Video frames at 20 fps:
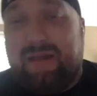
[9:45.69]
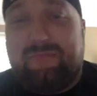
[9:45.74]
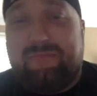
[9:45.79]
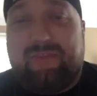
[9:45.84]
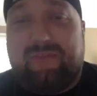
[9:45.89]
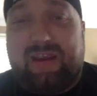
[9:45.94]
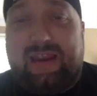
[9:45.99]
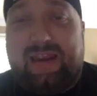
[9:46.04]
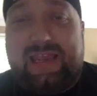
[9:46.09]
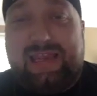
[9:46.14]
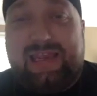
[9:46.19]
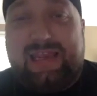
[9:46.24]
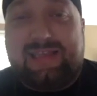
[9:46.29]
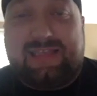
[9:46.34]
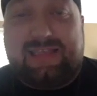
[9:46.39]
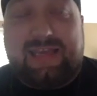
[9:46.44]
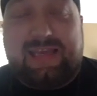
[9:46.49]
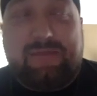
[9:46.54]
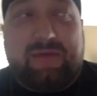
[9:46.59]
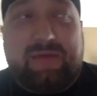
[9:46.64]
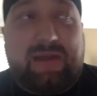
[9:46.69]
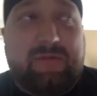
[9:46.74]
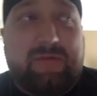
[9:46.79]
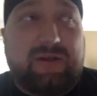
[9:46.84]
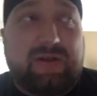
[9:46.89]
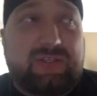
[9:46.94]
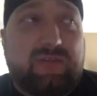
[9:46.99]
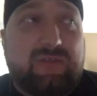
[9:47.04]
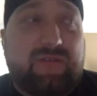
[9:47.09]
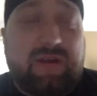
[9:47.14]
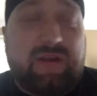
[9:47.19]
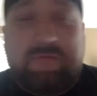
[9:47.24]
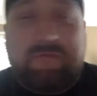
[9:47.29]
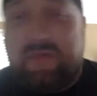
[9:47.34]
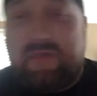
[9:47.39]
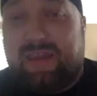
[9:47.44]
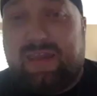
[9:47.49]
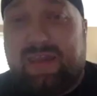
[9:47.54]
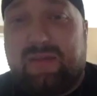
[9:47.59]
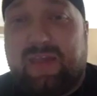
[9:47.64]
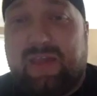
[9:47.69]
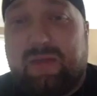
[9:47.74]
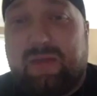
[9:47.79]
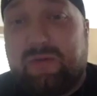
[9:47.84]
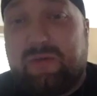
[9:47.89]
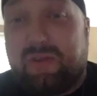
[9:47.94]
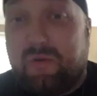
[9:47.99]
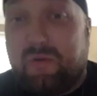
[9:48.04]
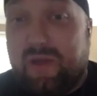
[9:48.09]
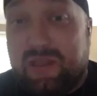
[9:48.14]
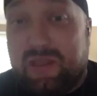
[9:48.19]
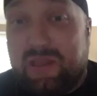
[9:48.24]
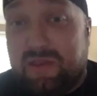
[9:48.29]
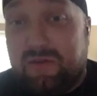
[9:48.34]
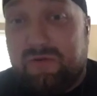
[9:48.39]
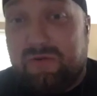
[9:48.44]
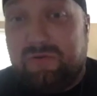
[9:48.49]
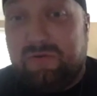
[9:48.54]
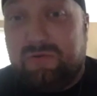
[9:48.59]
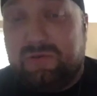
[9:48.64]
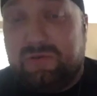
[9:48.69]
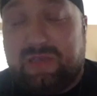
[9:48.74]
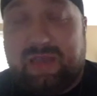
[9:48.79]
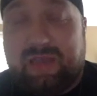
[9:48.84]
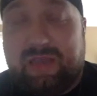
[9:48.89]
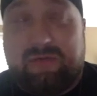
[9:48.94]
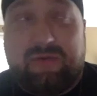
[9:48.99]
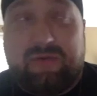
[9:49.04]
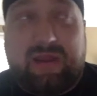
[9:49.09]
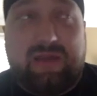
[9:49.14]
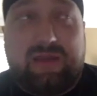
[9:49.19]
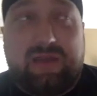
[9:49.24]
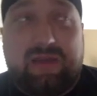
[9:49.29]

I'm very easy but i'm also very picky like with who i use like mm-hmm. when i mm-hmm.